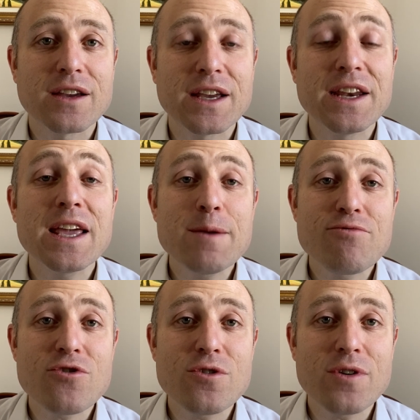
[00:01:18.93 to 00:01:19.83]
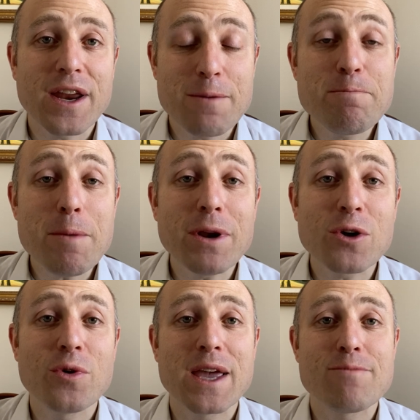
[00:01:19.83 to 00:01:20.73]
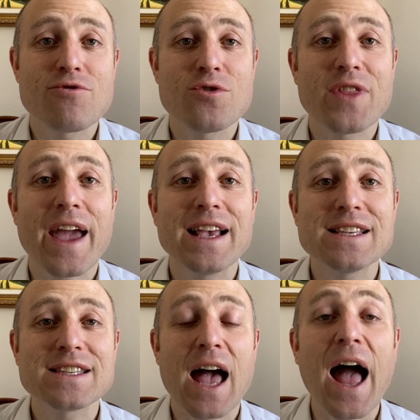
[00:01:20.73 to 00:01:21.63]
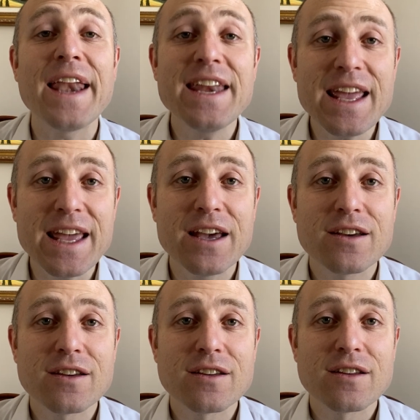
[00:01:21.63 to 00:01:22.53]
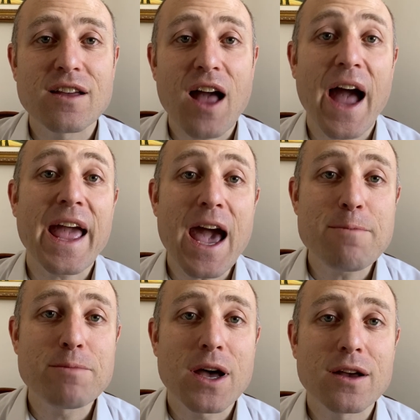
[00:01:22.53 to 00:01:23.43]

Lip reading: In Hebrew, and in biblical Hebrew, there is Ani, I am.